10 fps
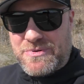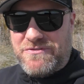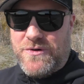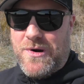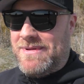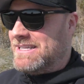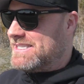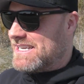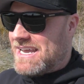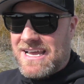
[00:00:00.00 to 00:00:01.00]

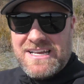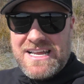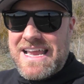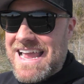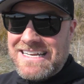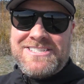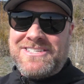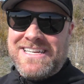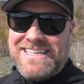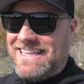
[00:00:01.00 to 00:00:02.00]
Performance,
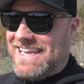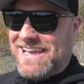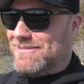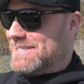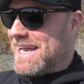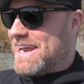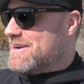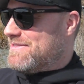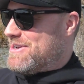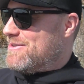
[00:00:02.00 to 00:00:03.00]
instantly. It was, I don't
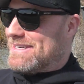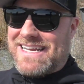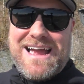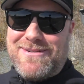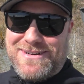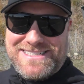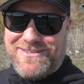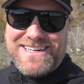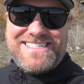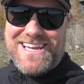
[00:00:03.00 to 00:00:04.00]
even know what time it was. I
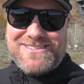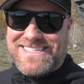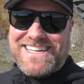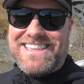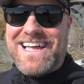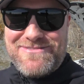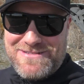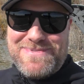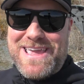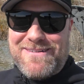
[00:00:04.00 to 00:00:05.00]
want to say it was like
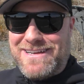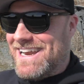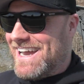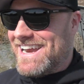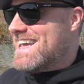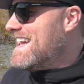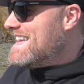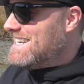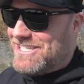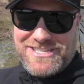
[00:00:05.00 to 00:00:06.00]
11 p.m. at night.
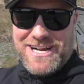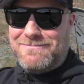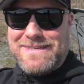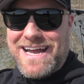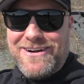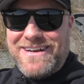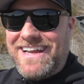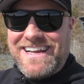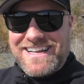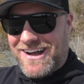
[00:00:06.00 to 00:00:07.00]
He jumped out,
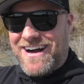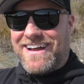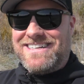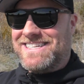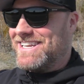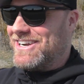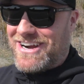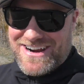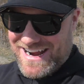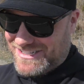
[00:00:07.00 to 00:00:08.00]
got onto the
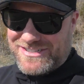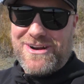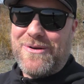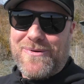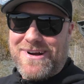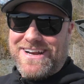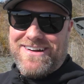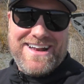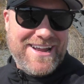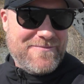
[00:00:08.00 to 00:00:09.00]
car, and started working
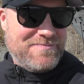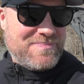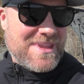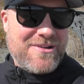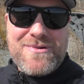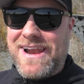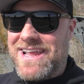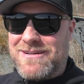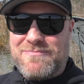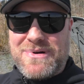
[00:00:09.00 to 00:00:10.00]
on it.
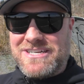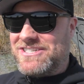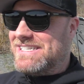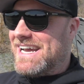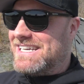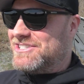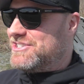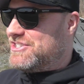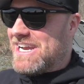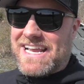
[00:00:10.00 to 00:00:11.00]
Running compression
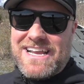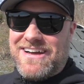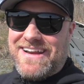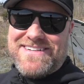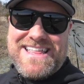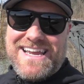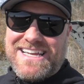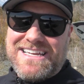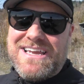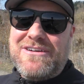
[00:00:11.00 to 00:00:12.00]
tests, checking on everything,
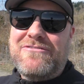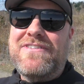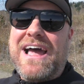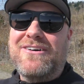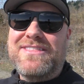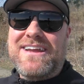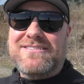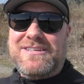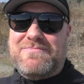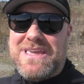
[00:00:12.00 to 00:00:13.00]
found there
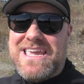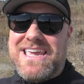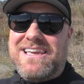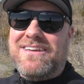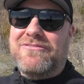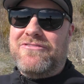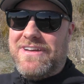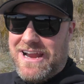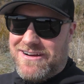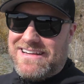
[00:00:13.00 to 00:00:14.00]
to be
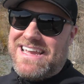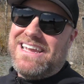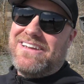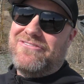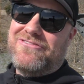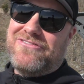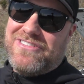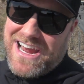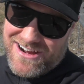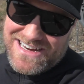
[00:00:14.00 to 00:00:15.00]

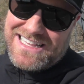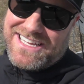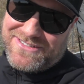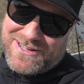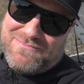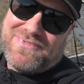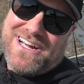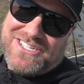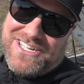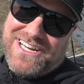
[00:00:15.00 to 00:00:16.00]
very little
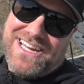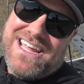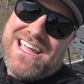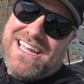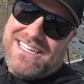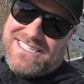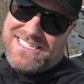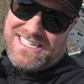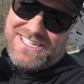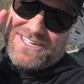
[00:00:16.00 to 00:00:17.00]
compression in
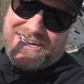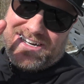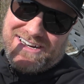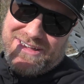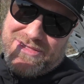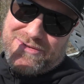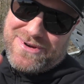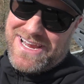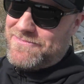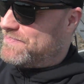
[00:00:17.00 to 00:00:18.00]
cylinder
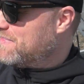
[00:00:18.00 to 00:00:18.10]
3.